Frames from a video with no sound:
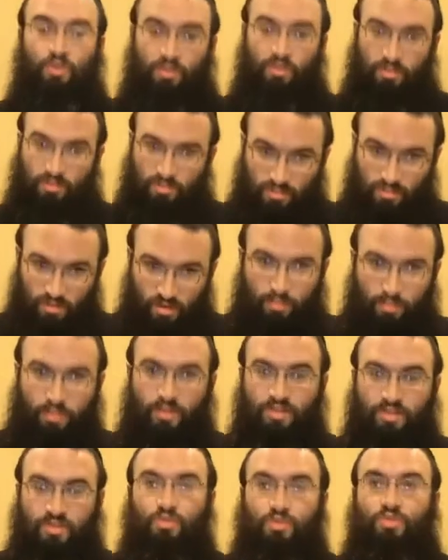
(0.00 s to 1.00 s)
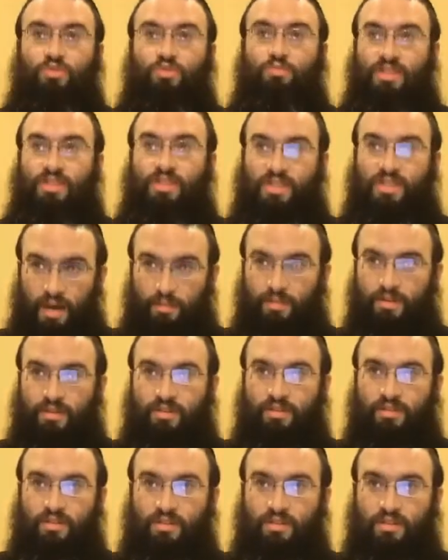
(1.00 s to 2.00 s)
So a person who's
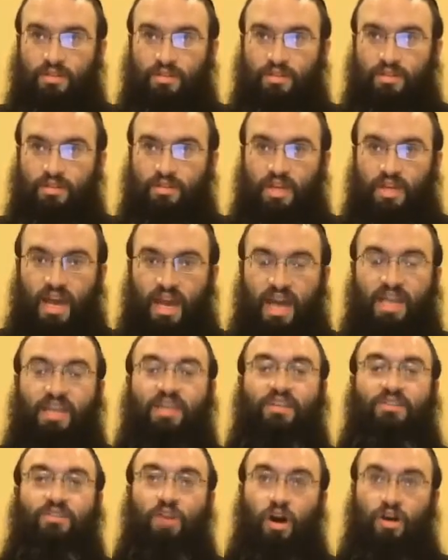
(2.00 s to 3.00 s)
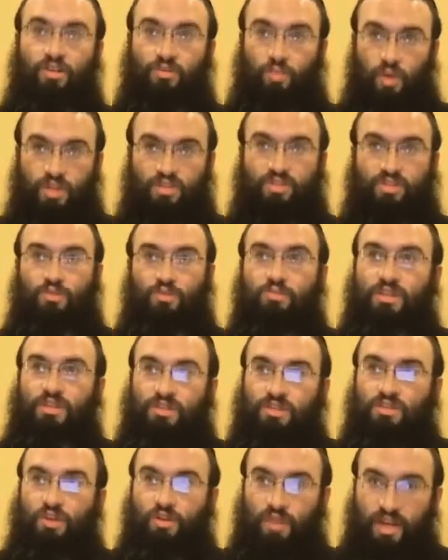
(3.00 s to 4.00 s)
misguided and he does wants to do the
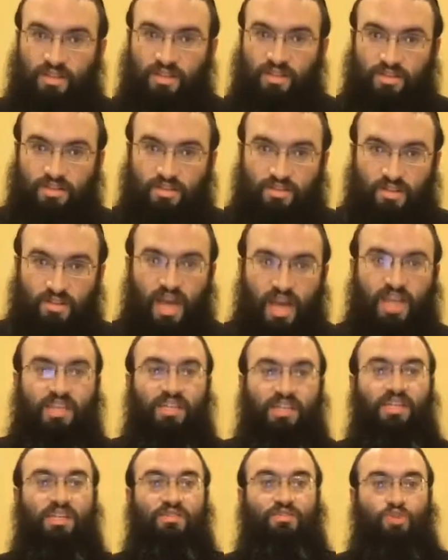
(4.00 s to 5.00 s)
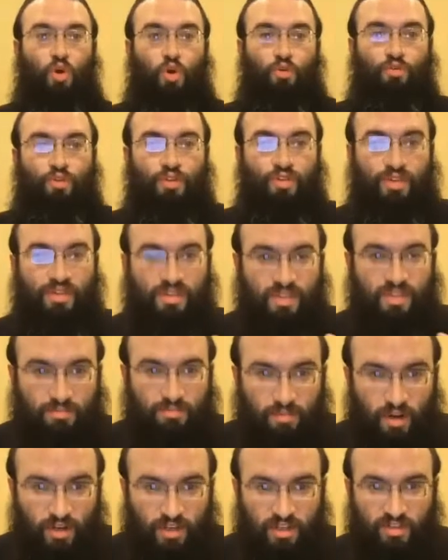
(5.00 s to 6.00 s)
mitzvah deraisa, and he gives over
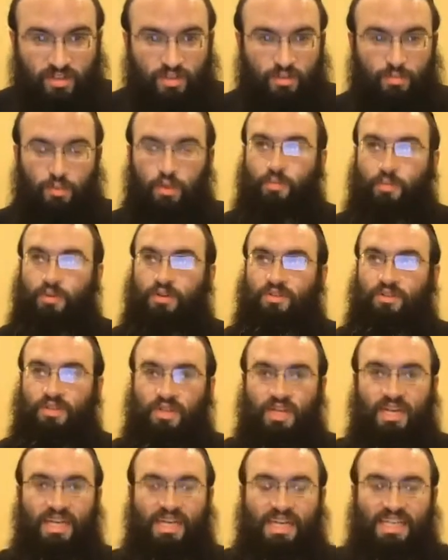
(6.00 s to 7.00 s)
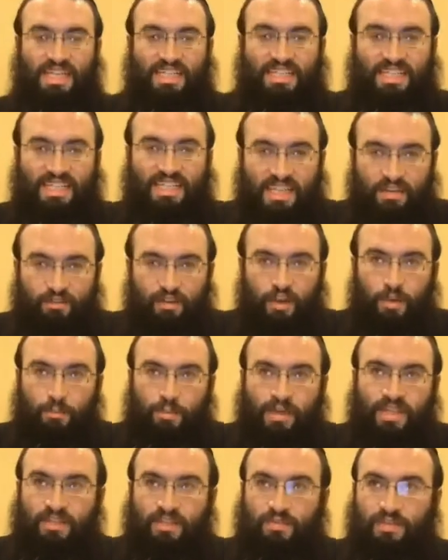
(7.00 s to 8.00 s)
this money to the poor person, he's giving
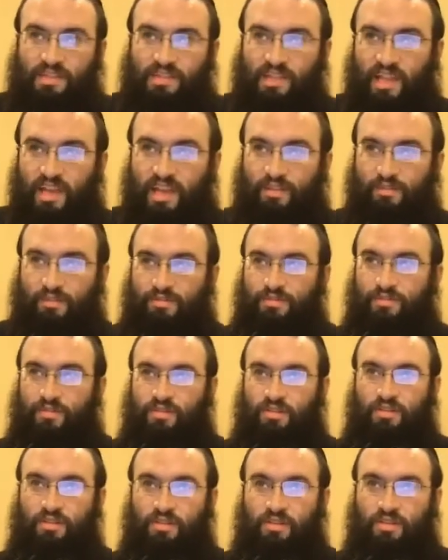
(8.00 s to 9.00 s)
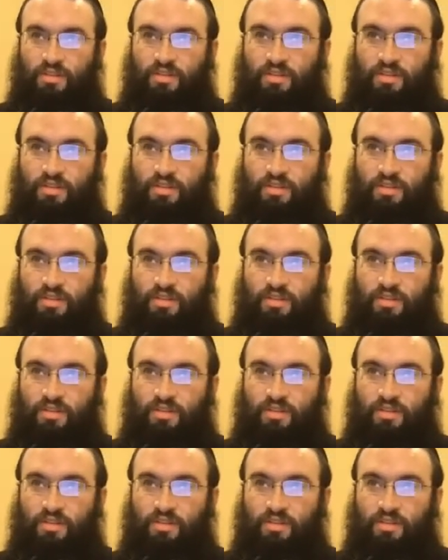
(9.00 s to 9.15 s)
a piece of his life.